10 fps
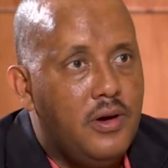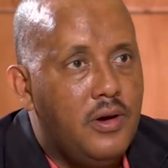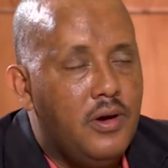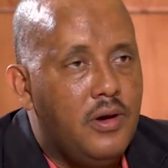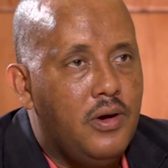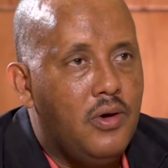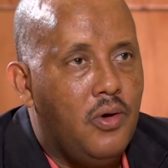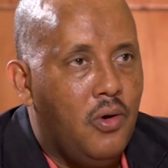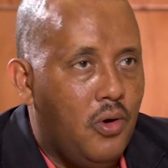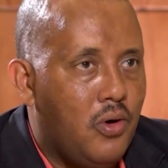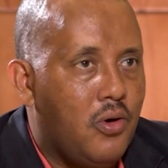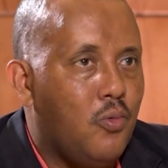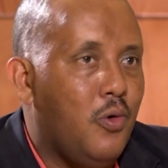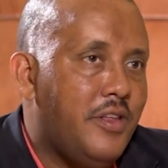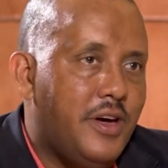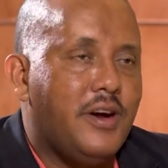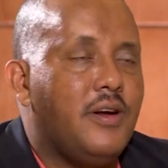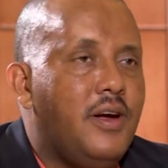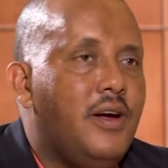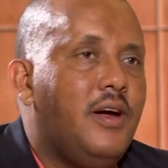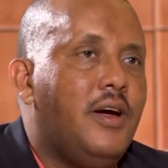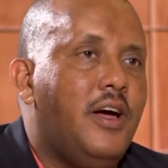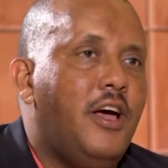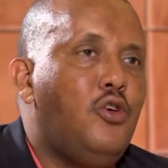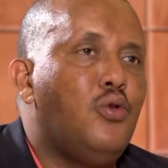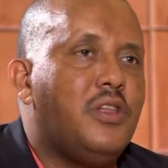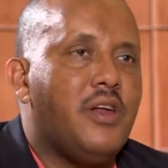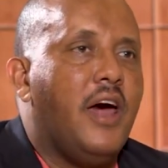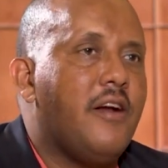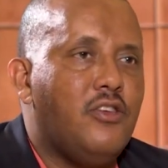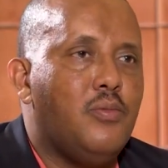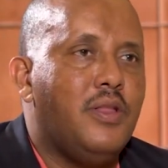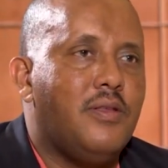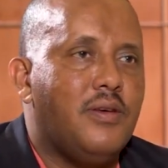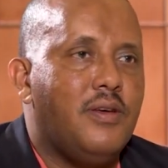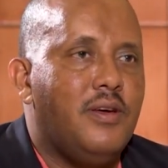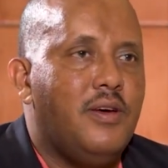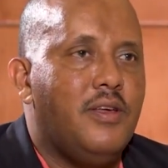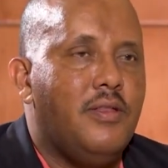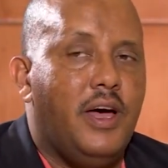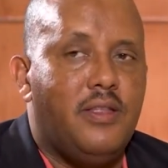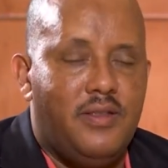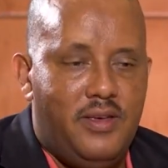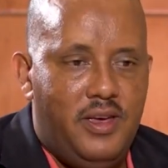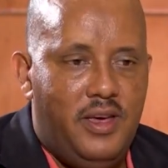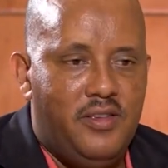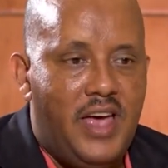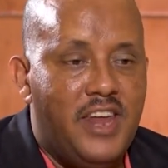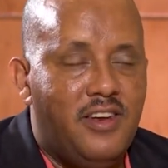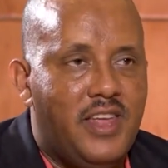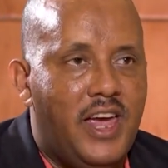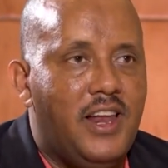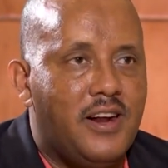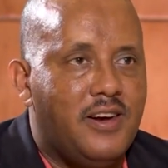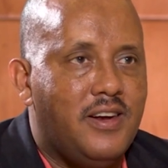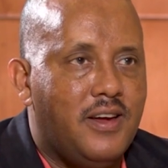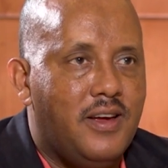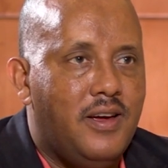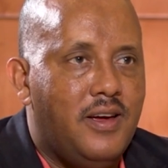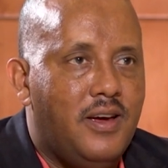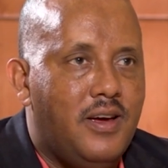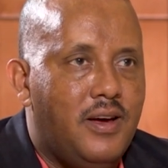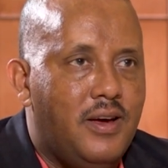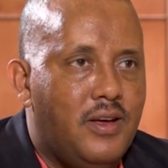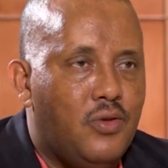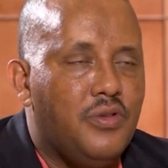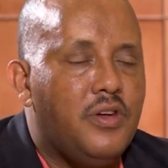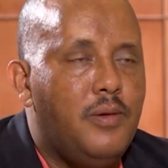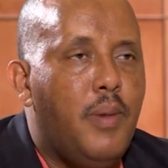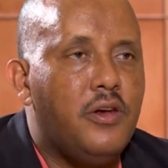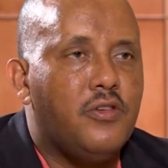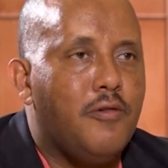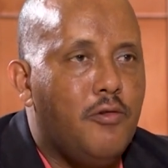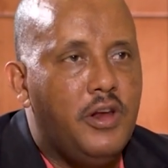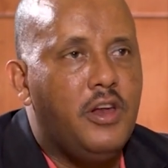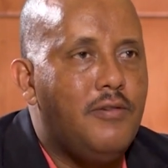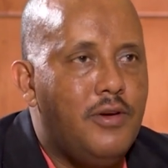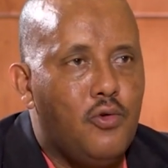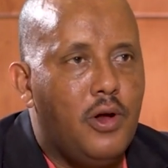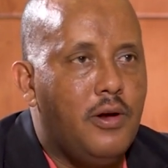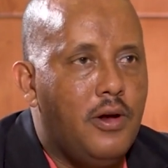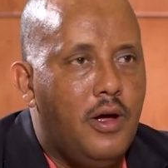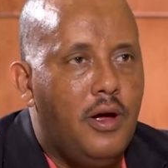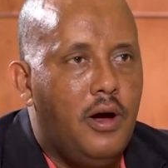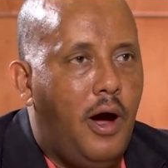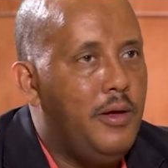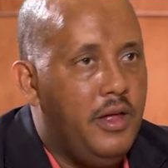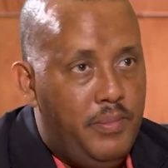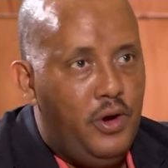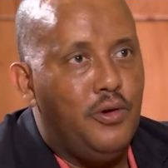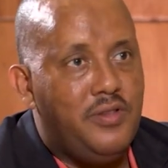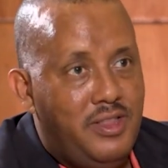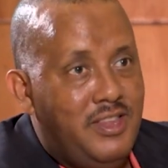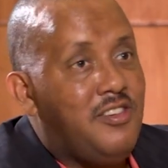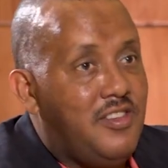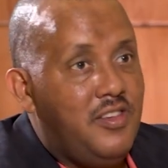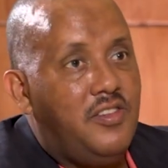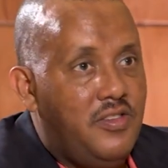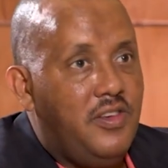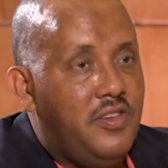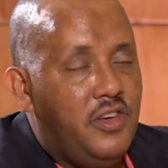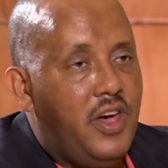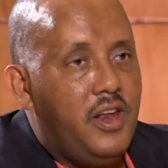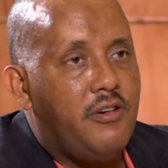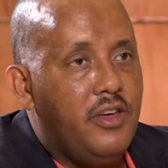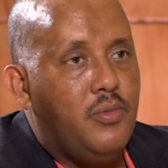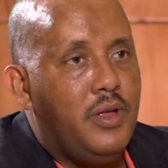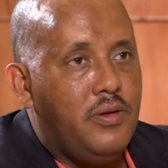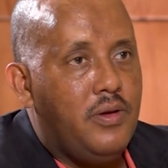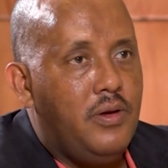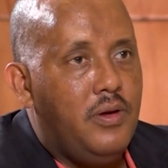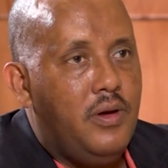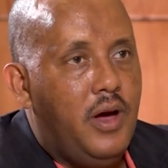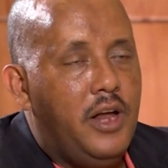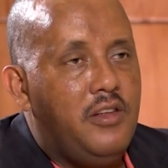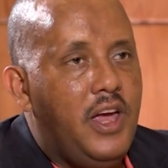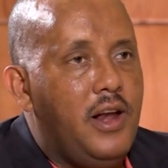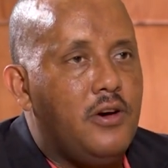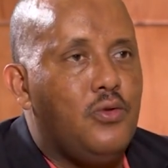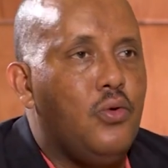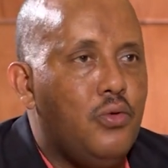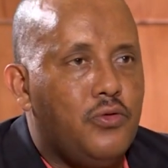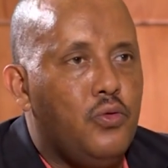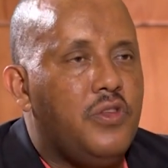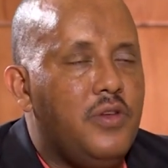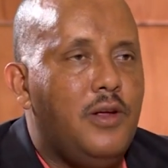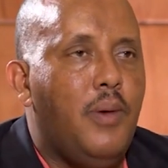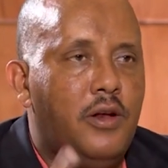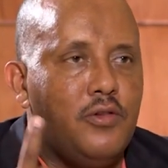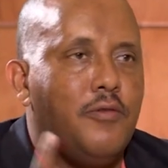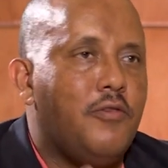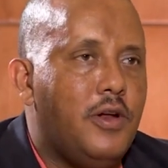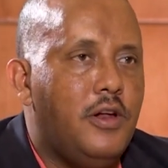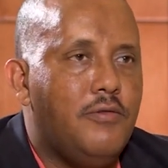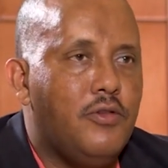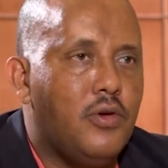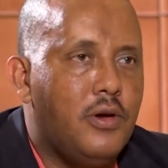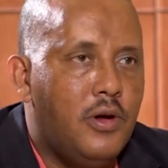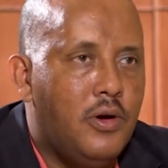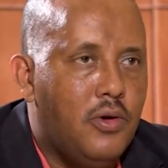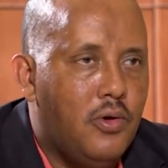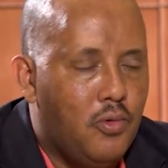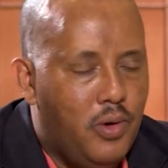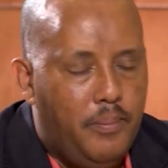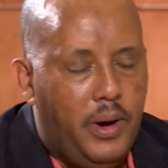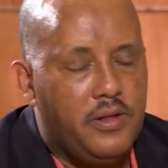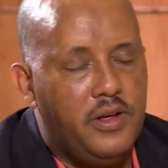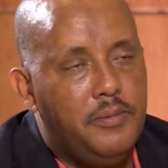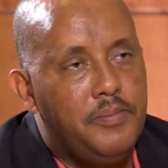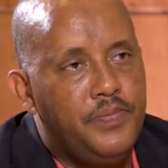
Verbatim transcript: uh, or whether a unitary arrangement that is hand tailored to the demands of one individual uh, uh, because this such an arrangement, hand tailored to suit the demands of one individual or one party,